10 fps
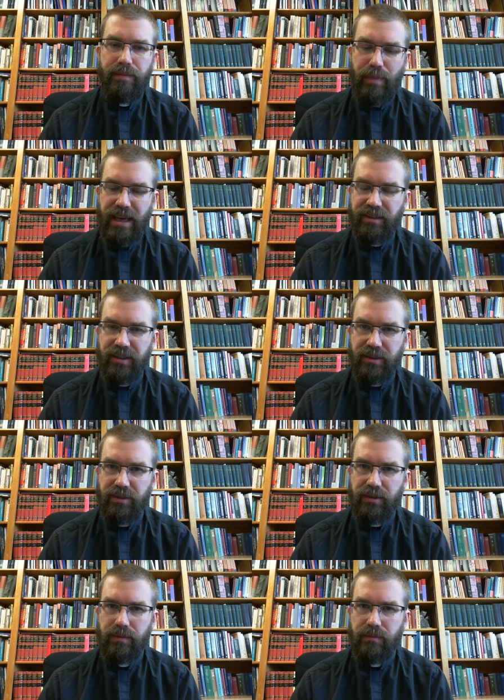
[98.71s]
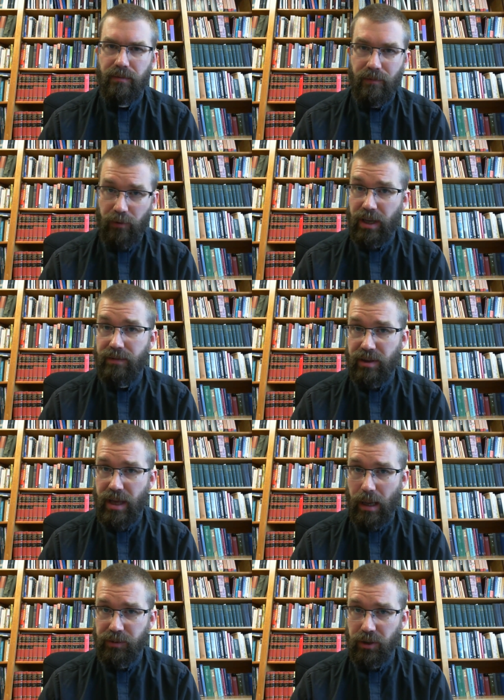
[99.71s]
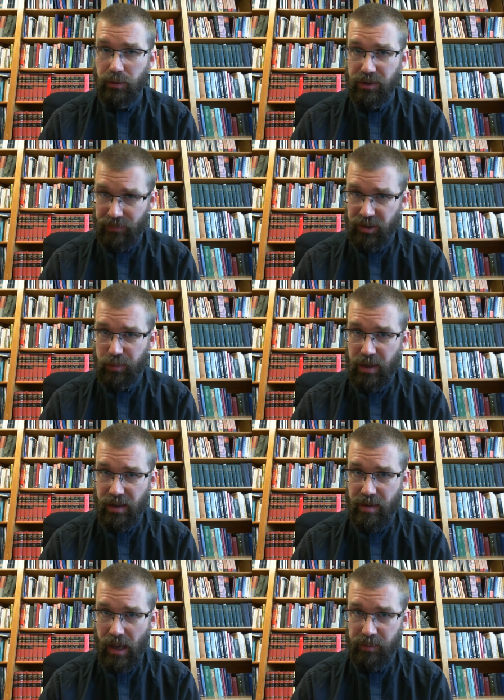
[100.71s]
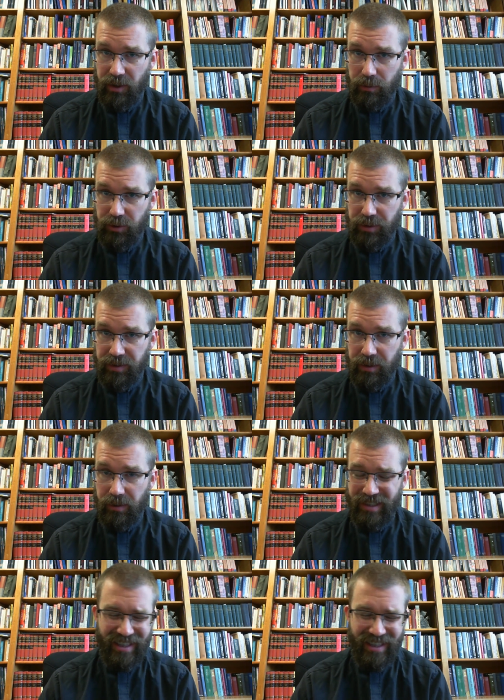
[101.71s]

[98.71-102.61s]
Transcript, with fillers: basis for giving the absolution, for speaking the absolution to sinners.